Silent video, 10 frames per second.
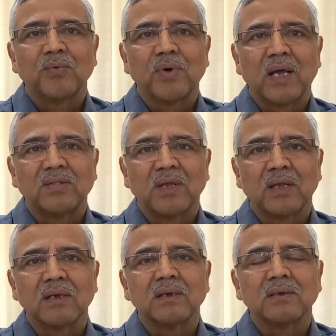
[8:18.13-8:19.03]
I
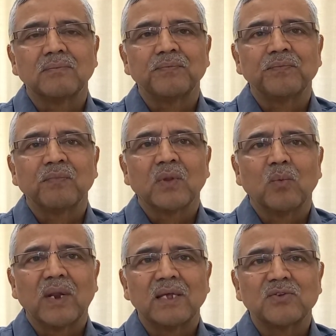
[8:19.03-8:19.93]
think
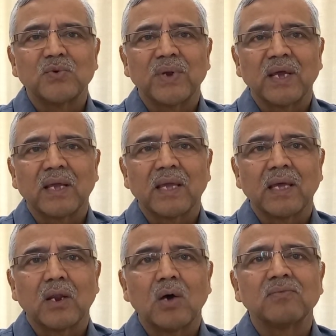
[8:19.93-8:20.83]
one has to take
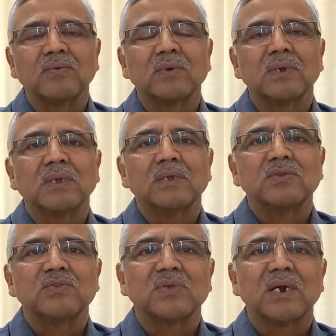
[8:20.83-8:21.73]
care of
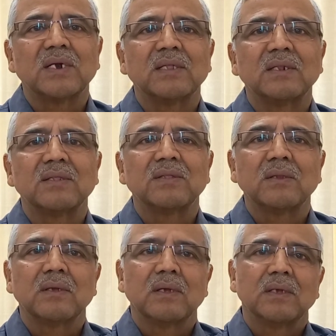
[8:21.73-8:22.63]
certain
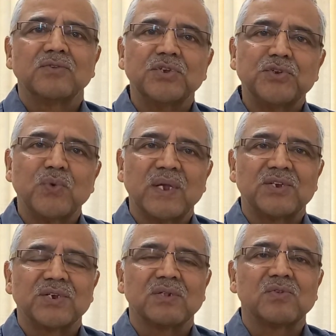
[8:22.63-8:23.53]

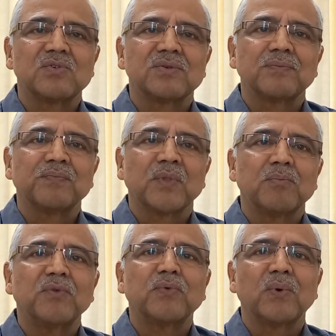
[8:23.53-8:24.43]
situations
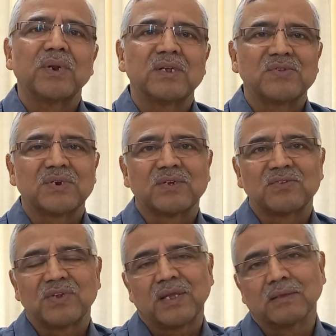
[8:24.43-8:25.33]
before
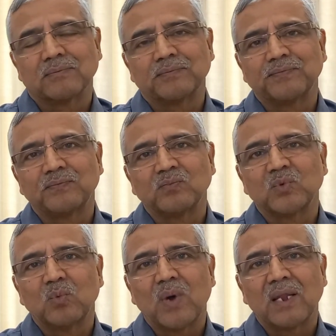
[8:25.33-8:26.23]
restructuring.
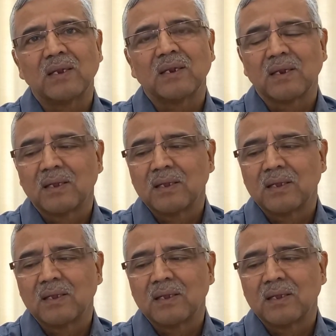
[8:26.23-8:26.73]
One,